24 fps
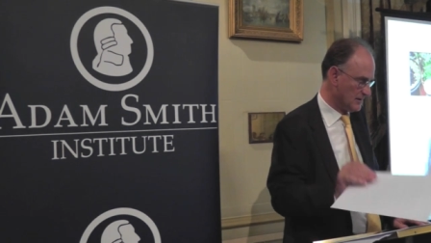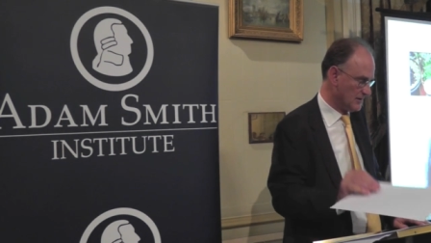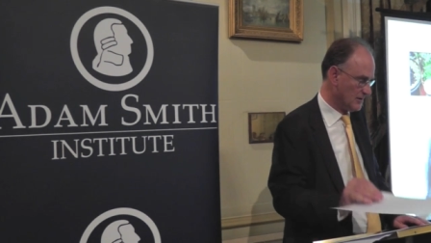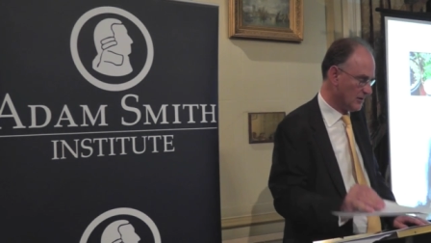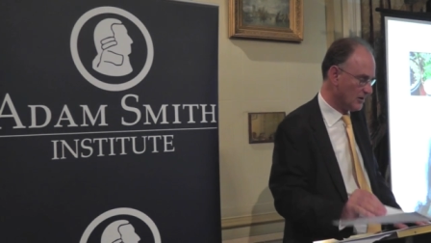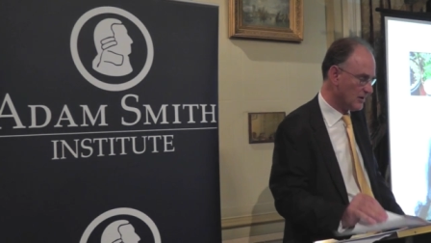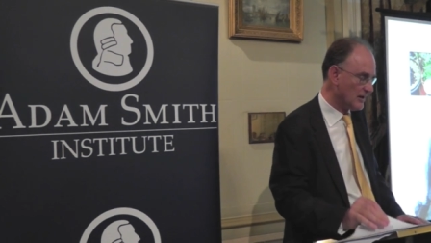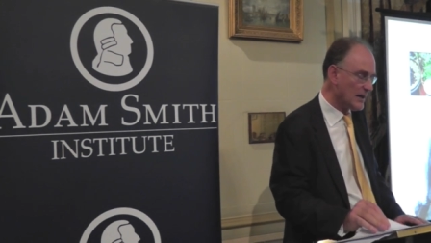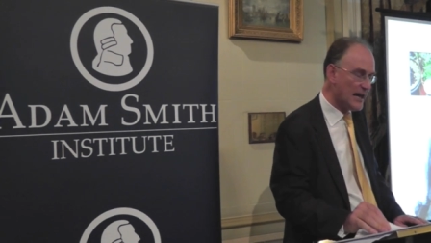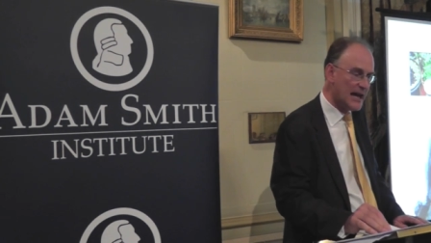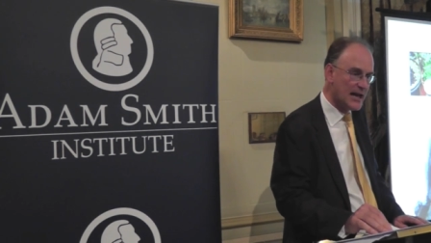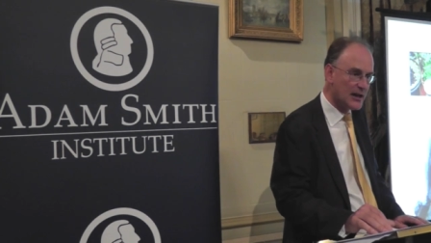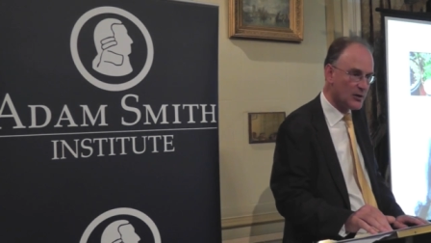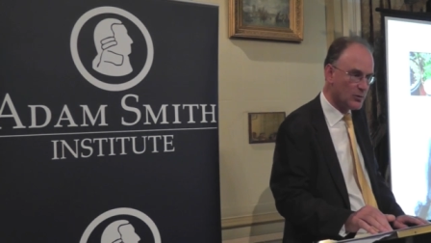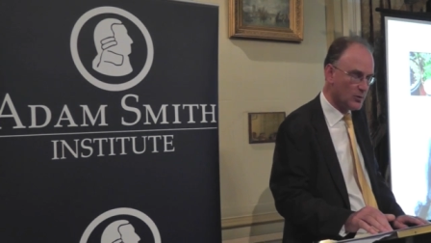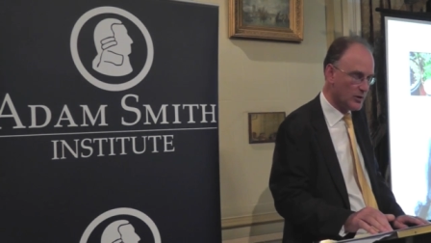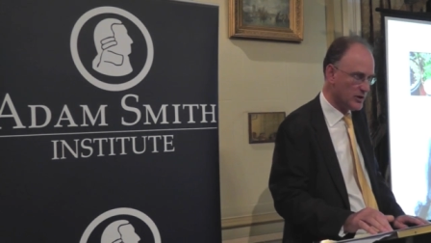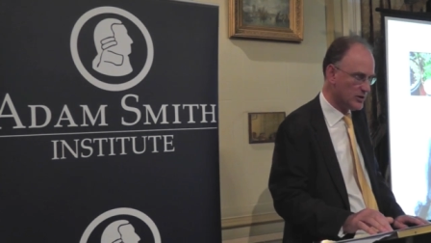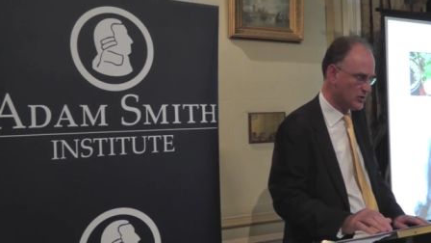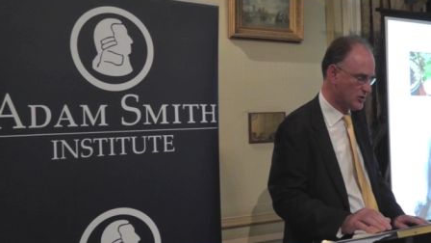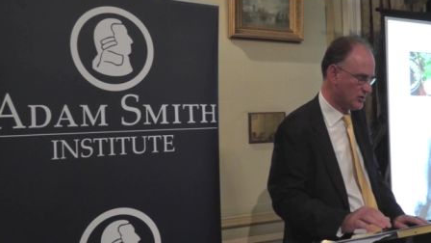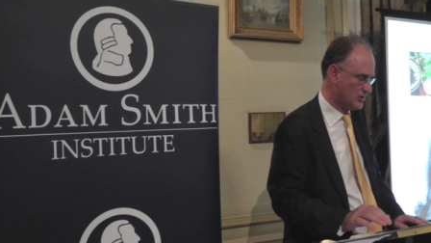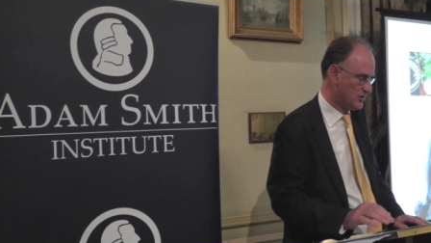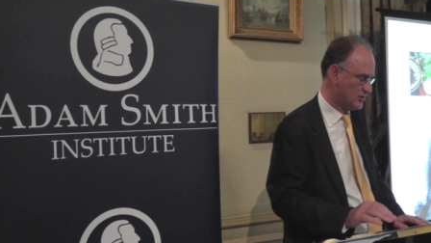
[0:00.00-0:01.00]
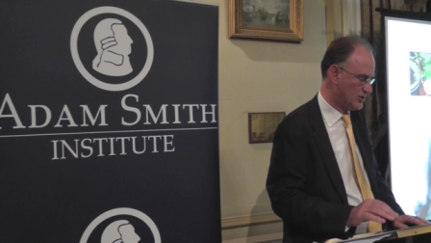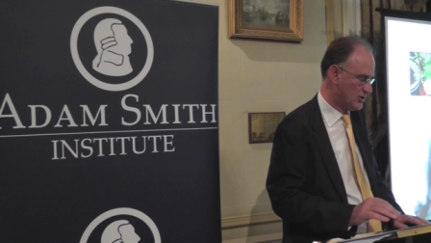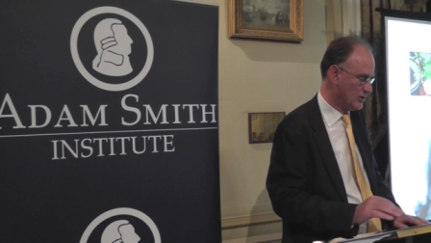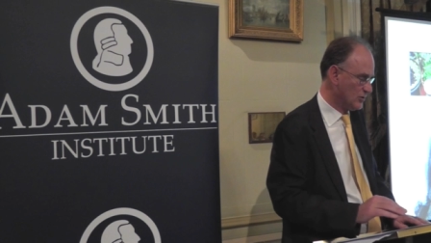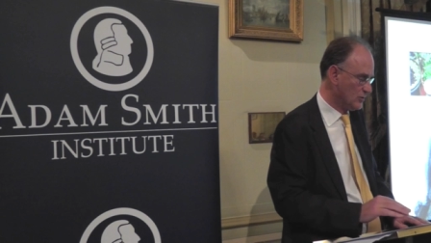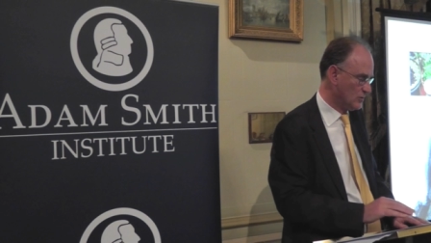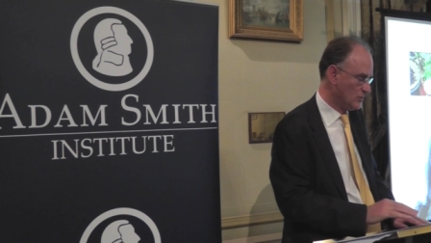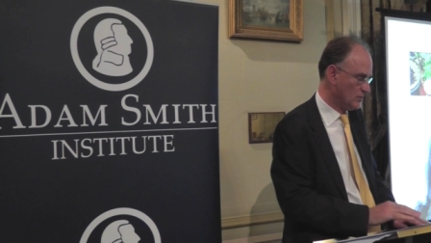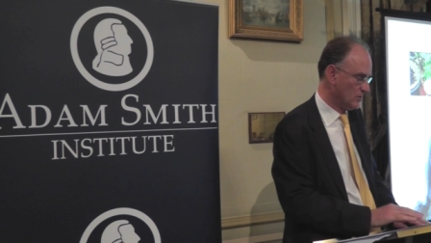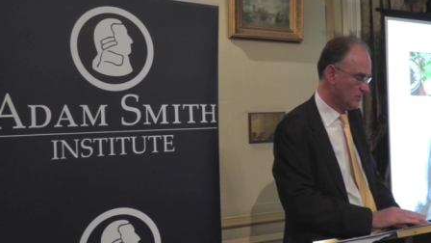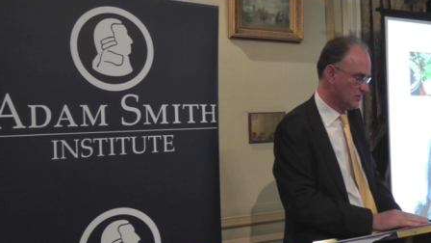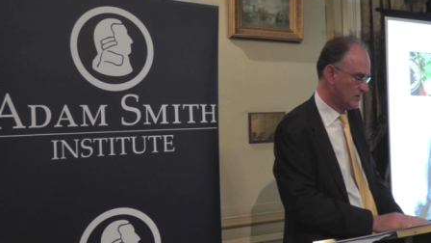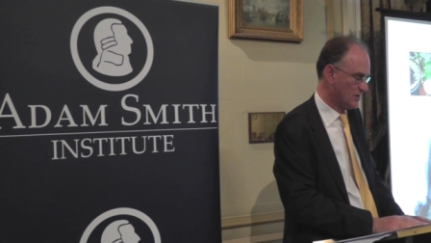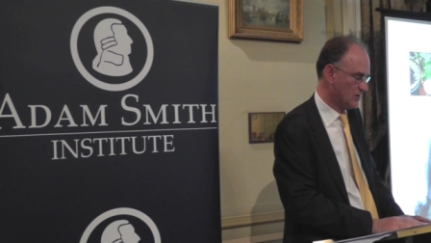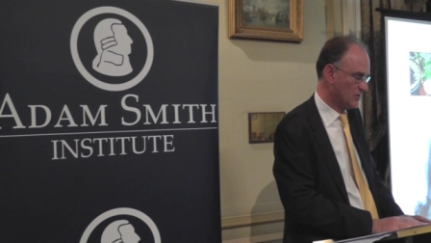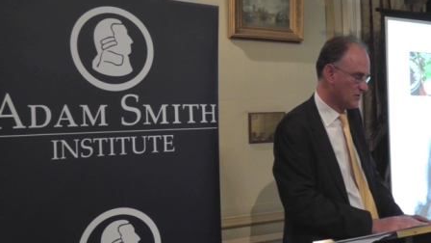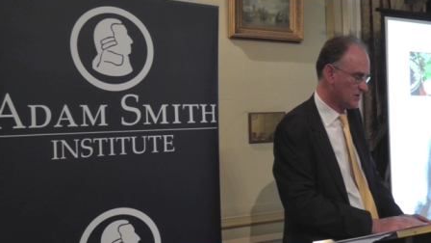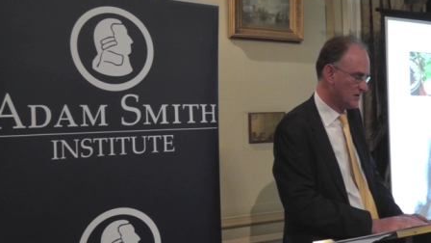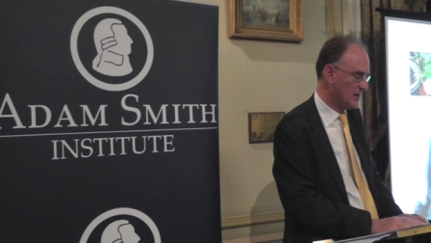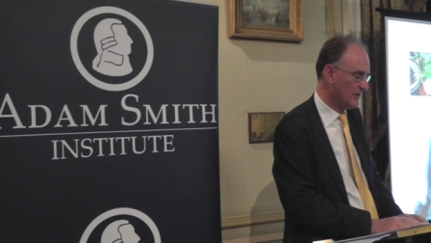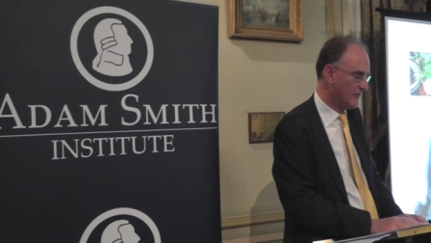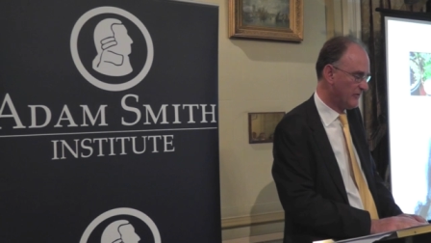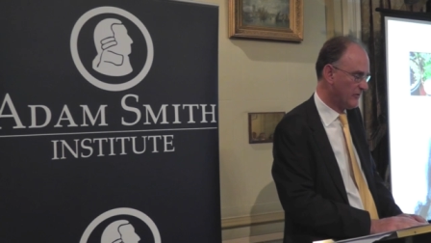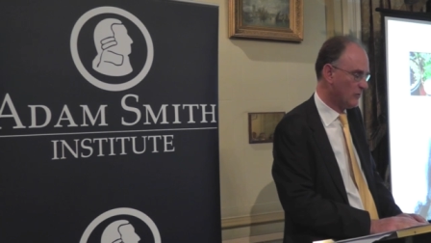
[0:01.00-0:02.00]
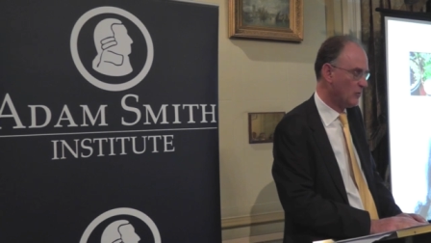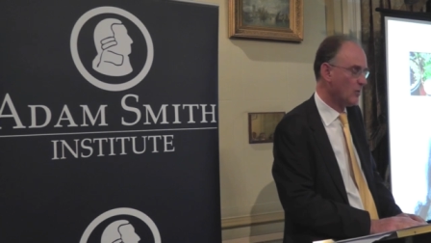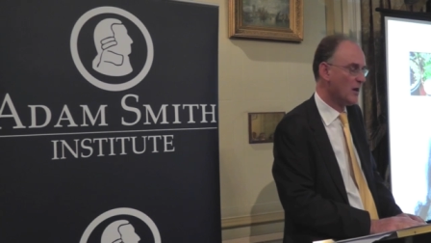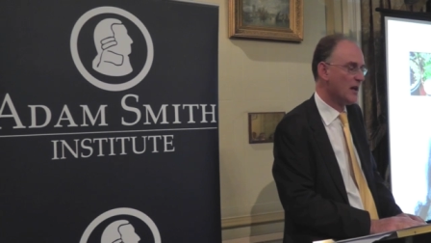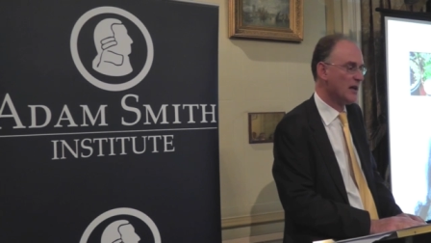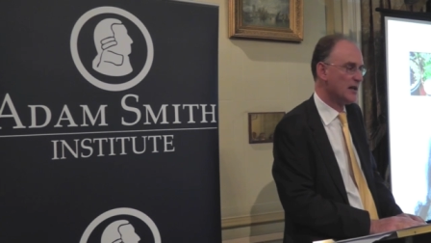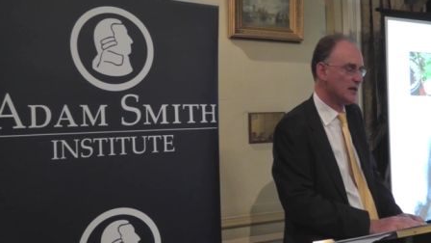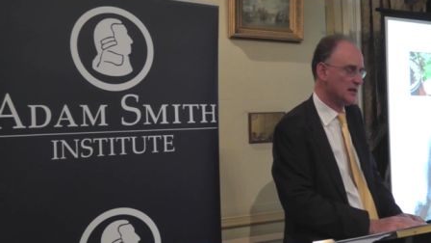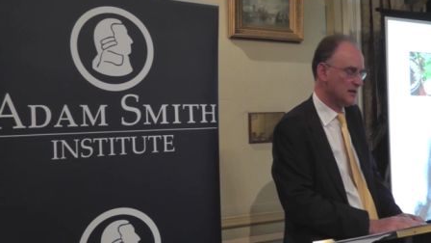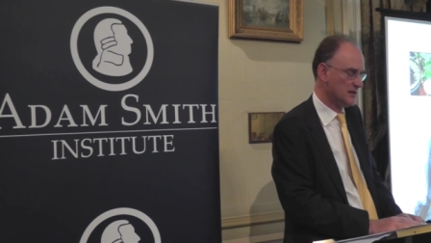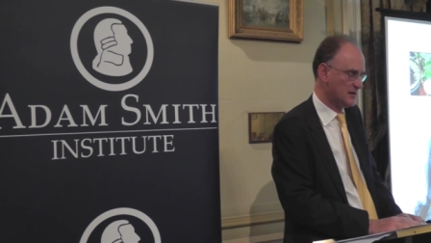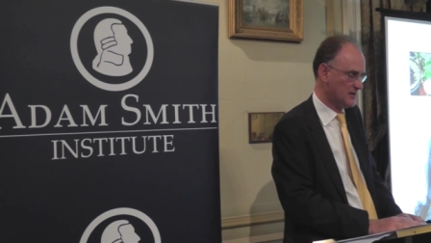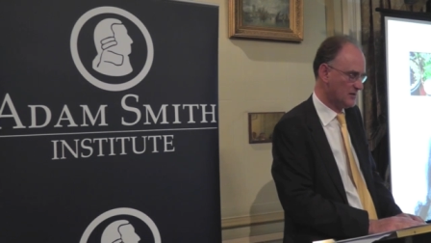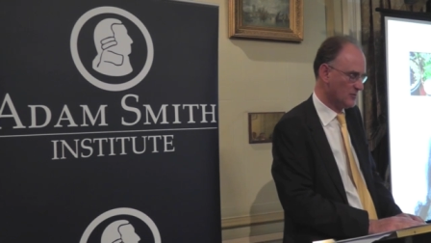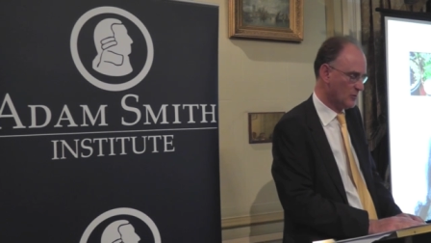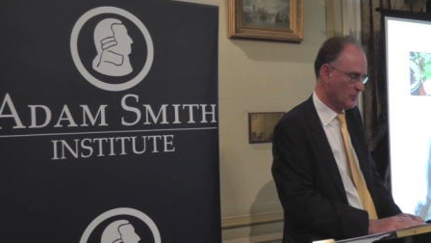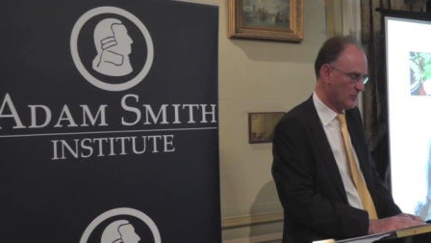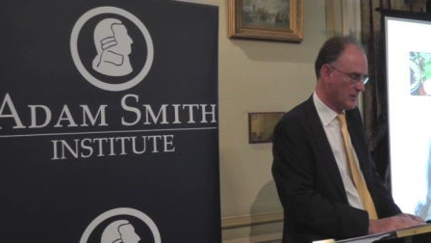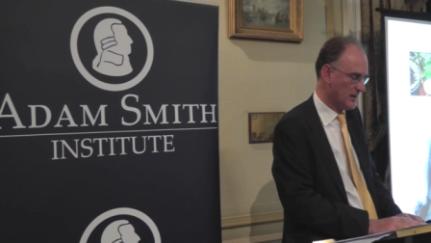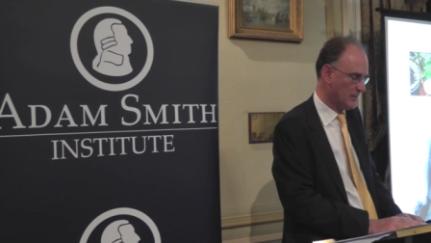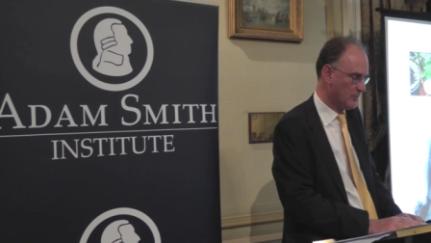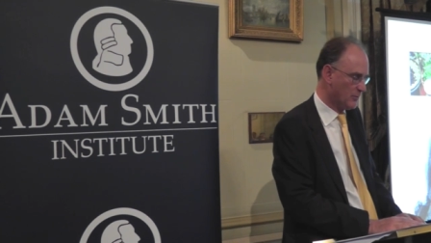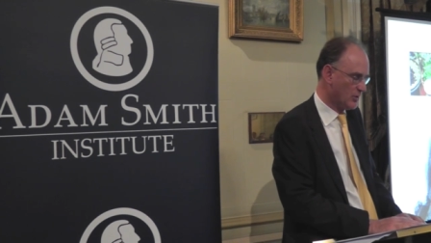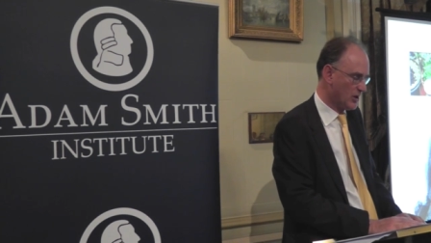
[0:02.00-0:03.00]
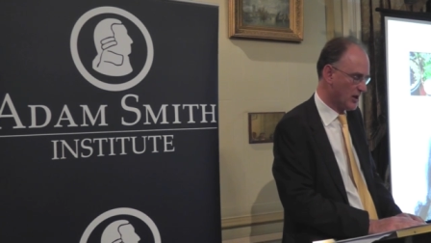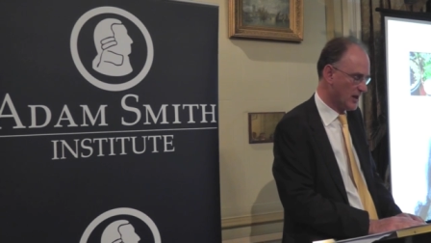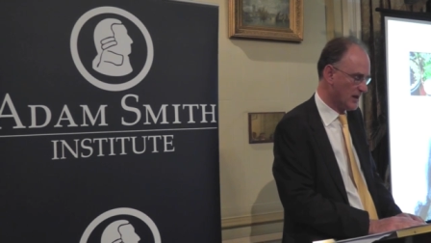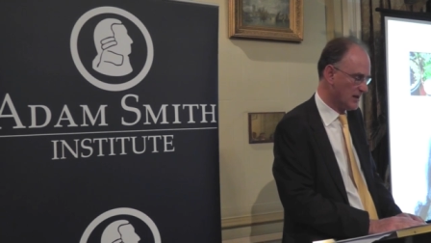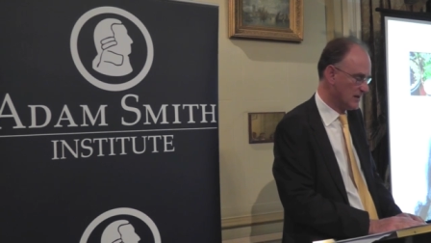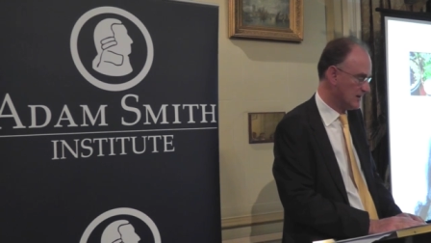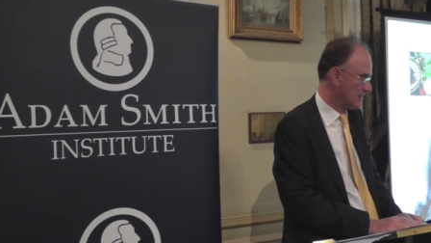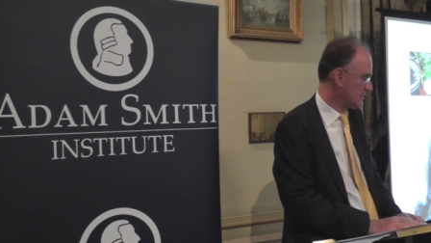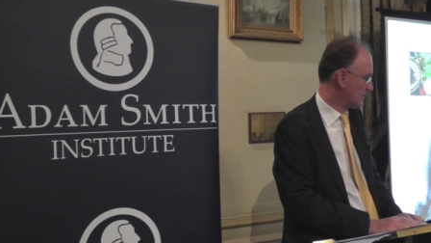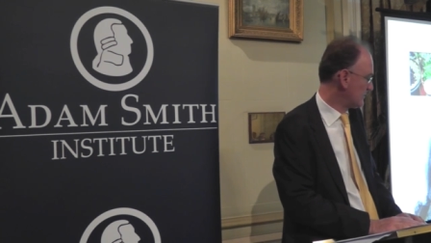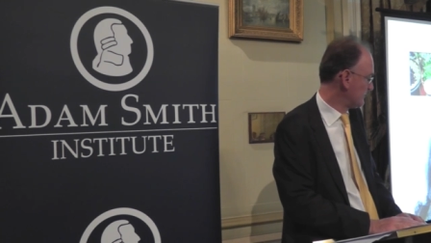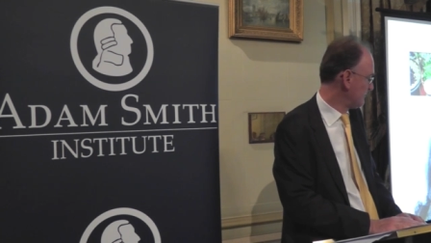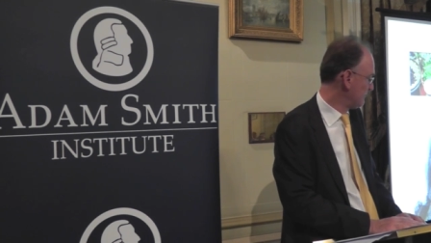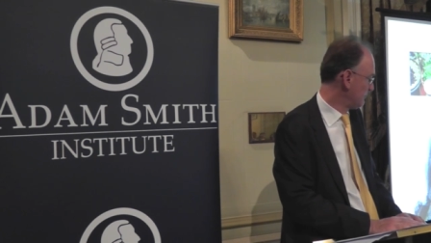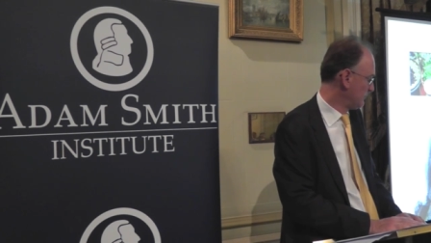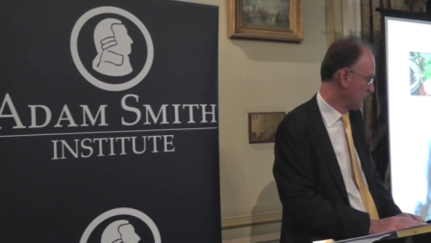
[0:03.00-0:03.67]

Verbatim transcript: Not language, tools, or self awareness, or big brains.